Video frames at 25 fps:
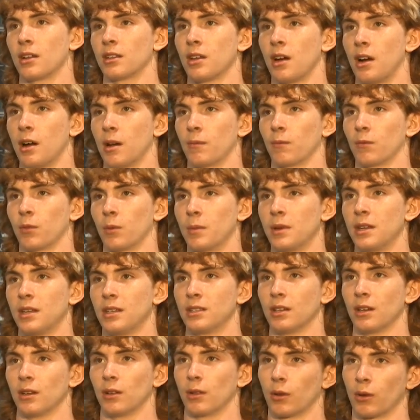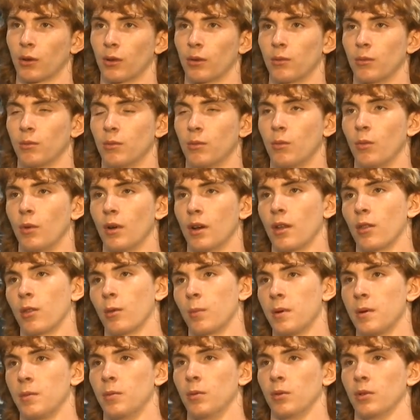of time for me to learn what other
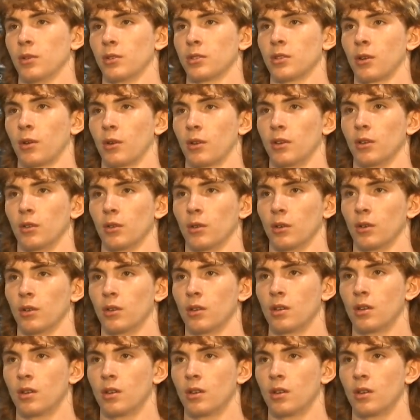people are starting to learn.